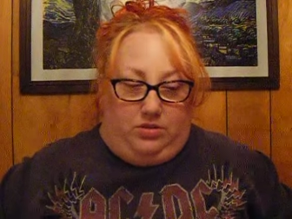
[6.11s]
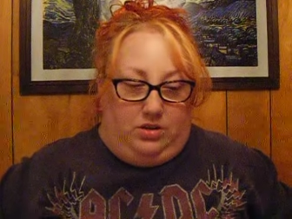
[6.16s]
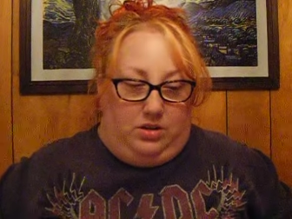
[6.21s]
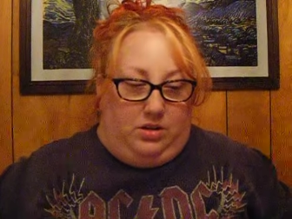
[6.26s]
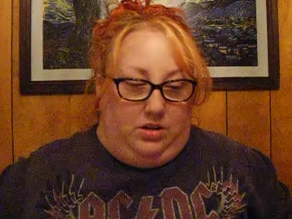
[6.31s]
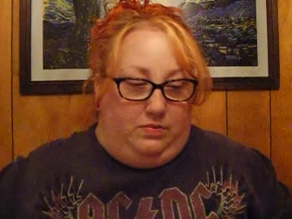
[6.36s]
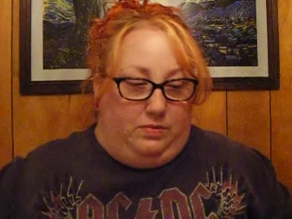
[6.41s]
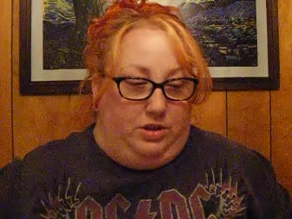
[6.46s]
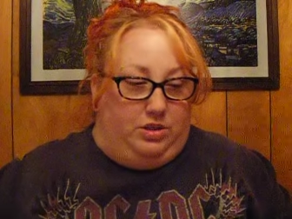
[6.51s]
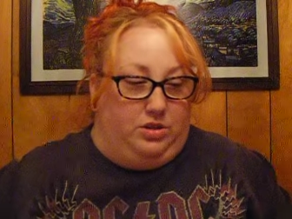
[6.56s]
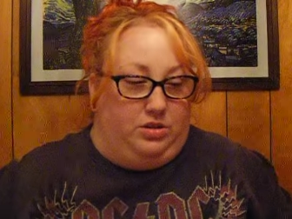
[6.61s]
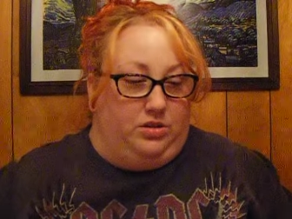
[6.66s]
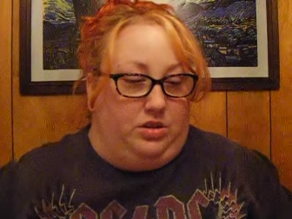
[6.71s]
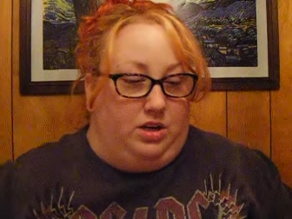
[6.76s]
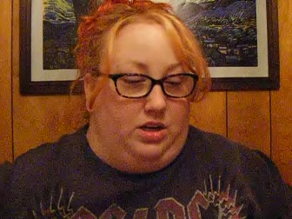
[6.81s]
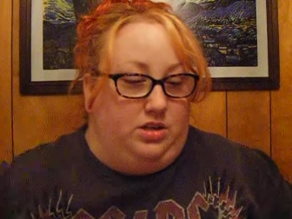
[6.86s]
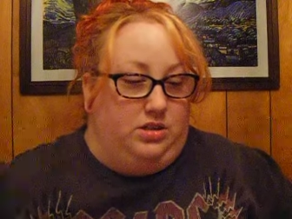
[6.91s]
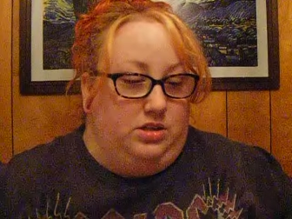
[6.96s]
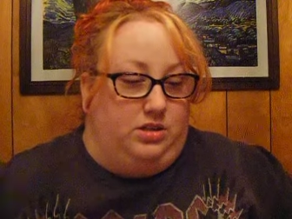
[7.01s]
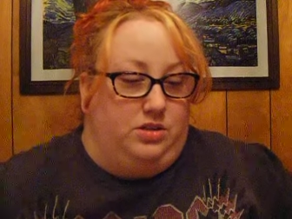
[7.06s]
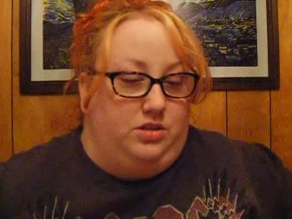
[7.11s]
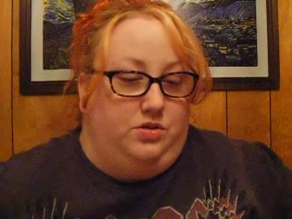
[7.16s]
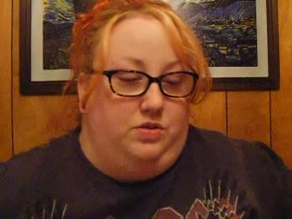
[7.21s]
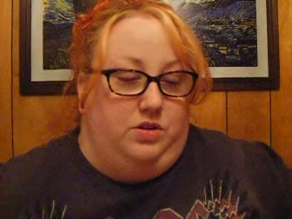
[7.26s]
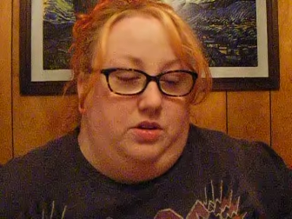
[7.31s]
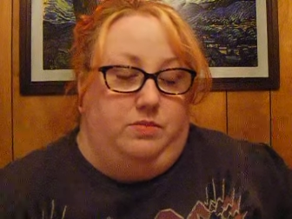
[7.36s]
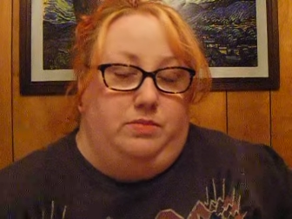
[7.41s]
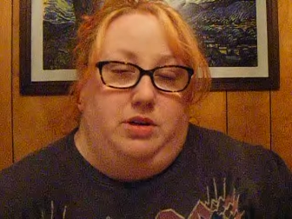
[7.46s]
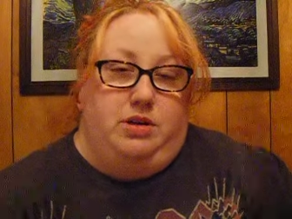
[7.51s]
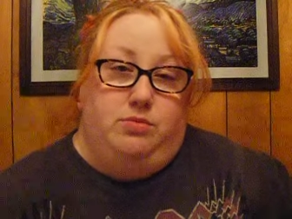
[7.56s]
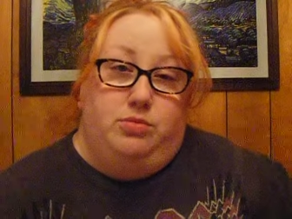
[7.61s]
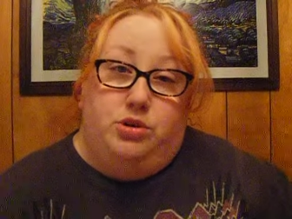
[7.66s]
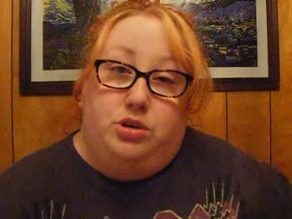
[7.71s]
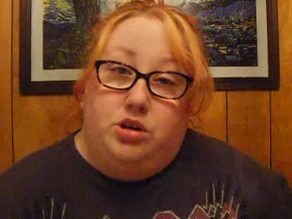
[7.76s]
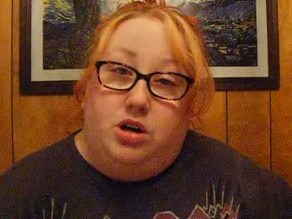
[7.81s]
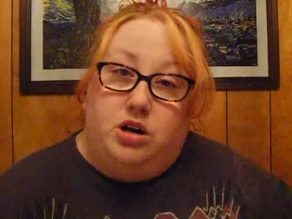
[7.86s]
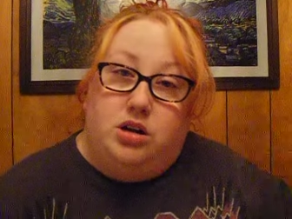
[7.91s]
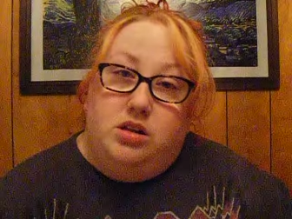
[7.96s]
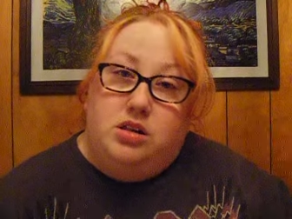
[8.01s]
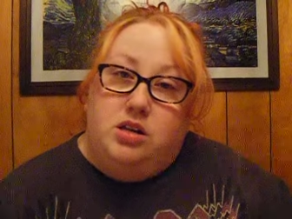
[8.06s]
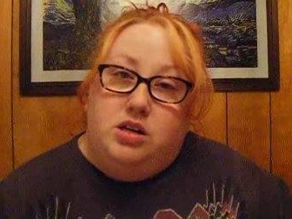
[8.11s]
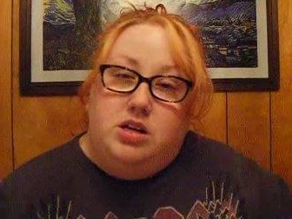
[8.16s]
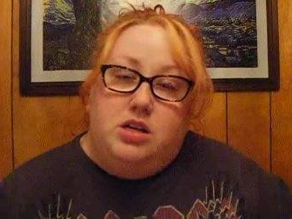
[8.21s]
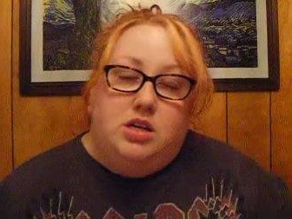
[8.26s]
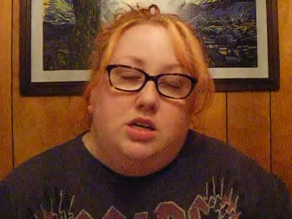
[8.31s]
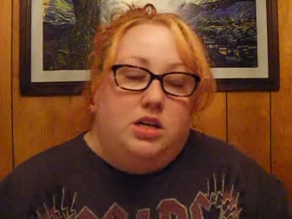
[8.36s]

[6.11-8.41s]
Um, I just got done doing my book haul.